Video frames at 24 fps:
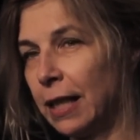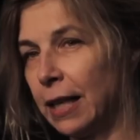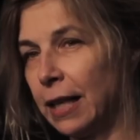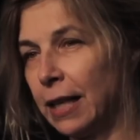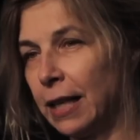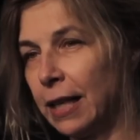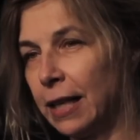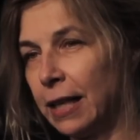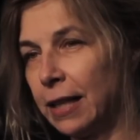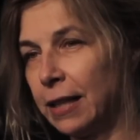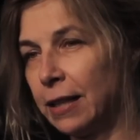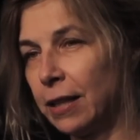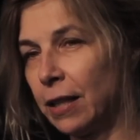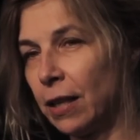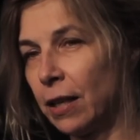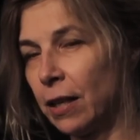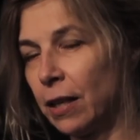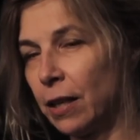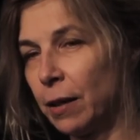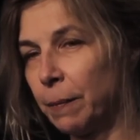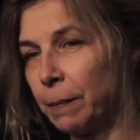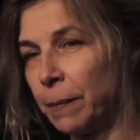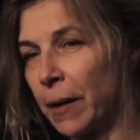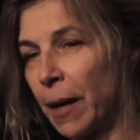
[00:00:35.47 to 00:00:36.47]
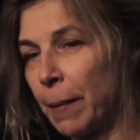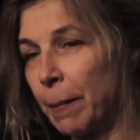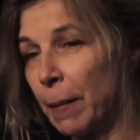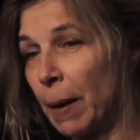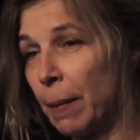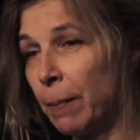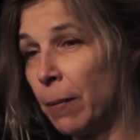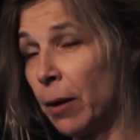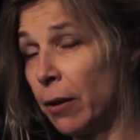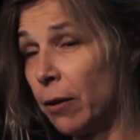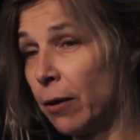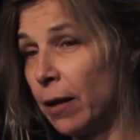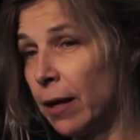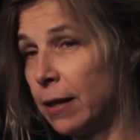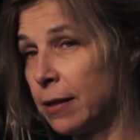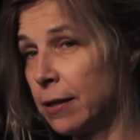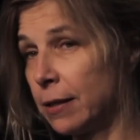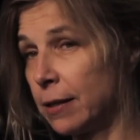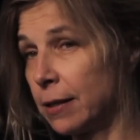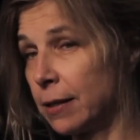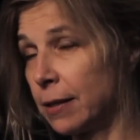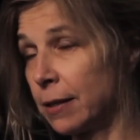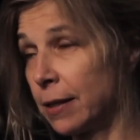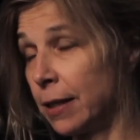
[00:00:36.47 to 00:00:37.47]
And, um, and my mother had
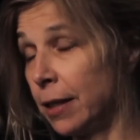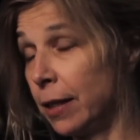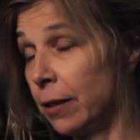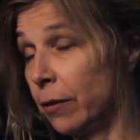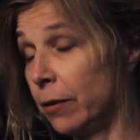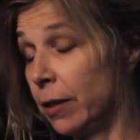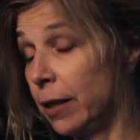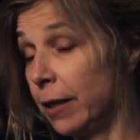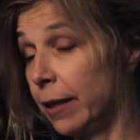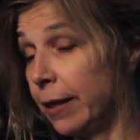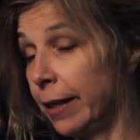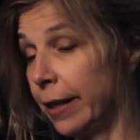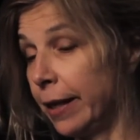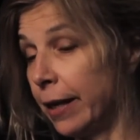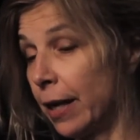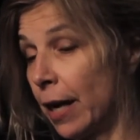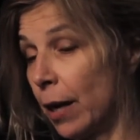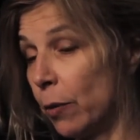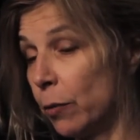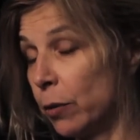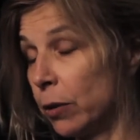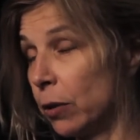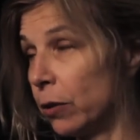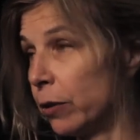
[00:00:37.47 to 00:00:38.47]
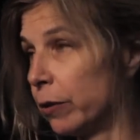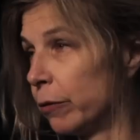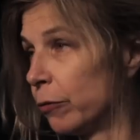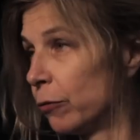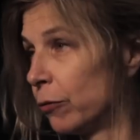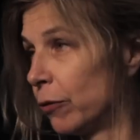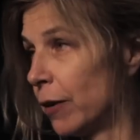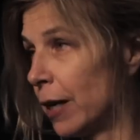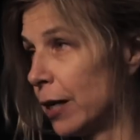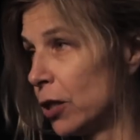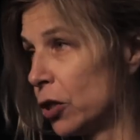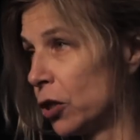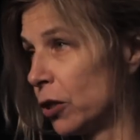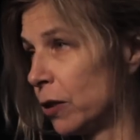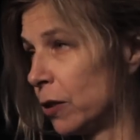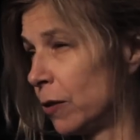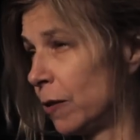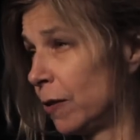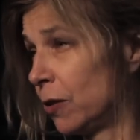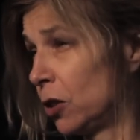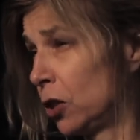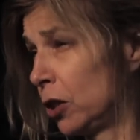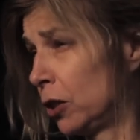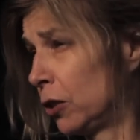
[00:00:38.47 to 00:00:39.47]
this theory that I would learn French if
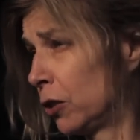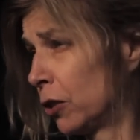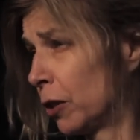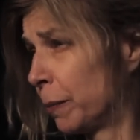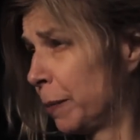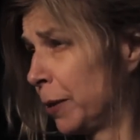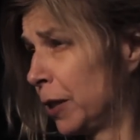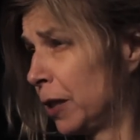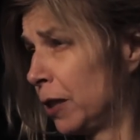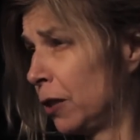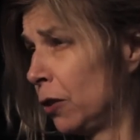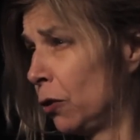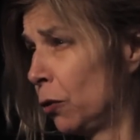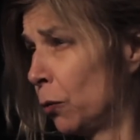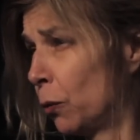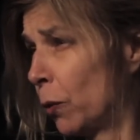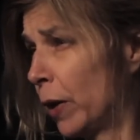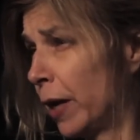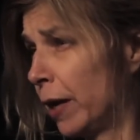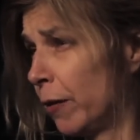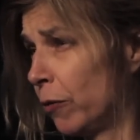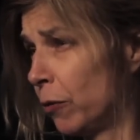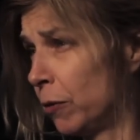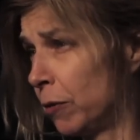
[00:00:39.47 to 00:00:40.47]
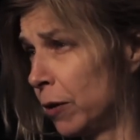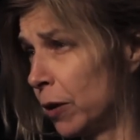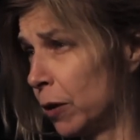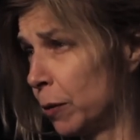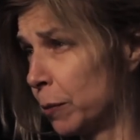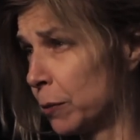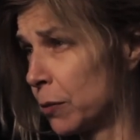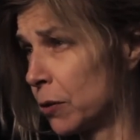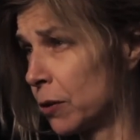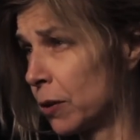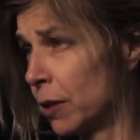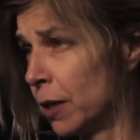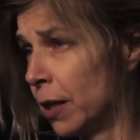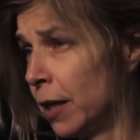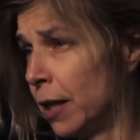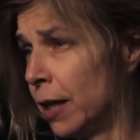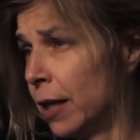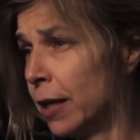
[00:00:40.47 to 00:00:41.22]
she took me to the New Wave films.